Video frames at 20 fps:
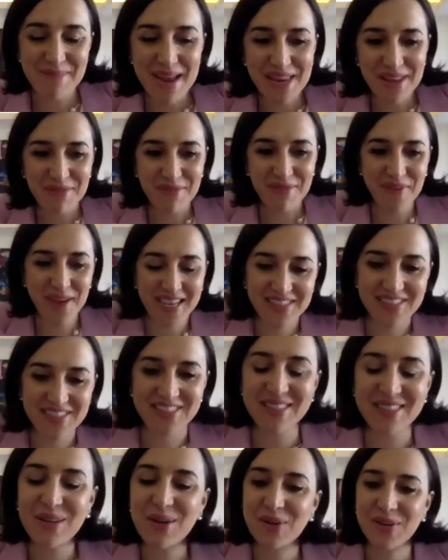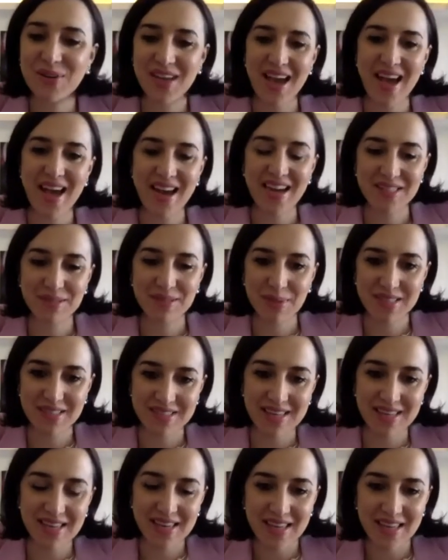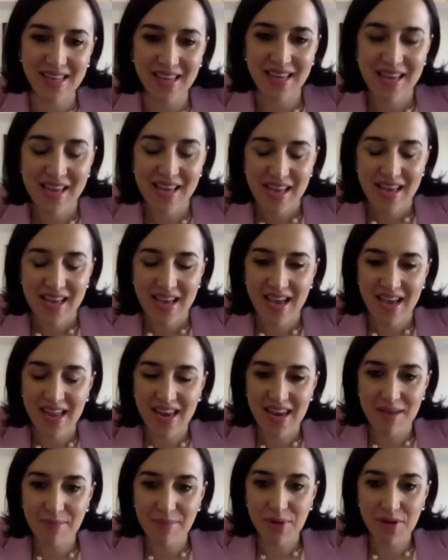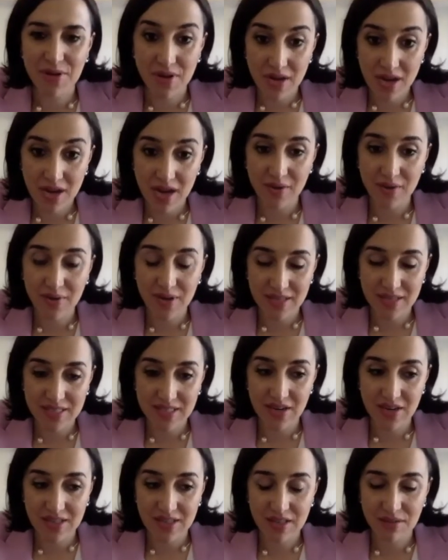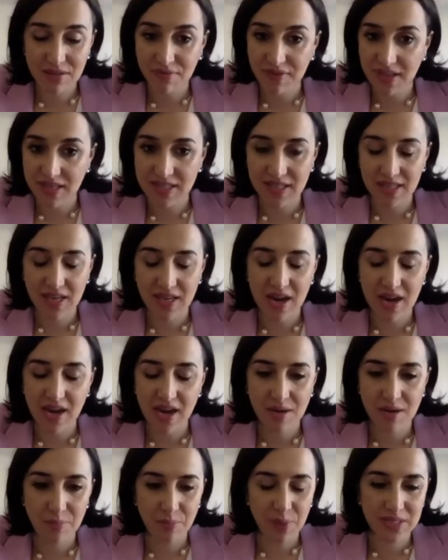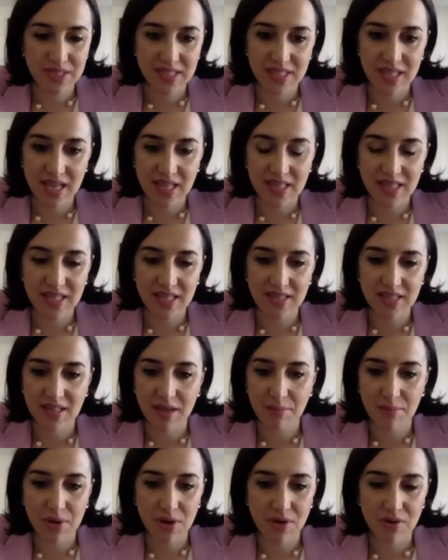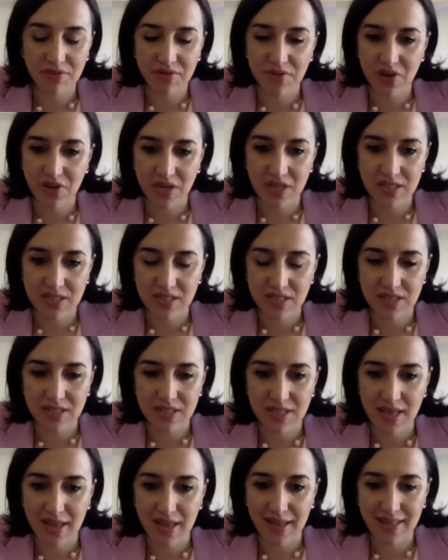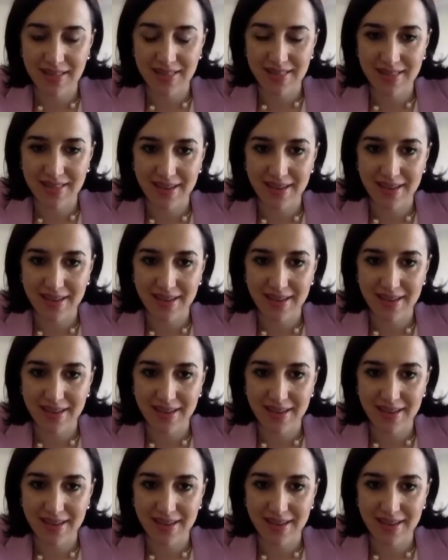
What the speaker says: factors to look at, but really Lebanon now is currently facing unprecedented number of crises. And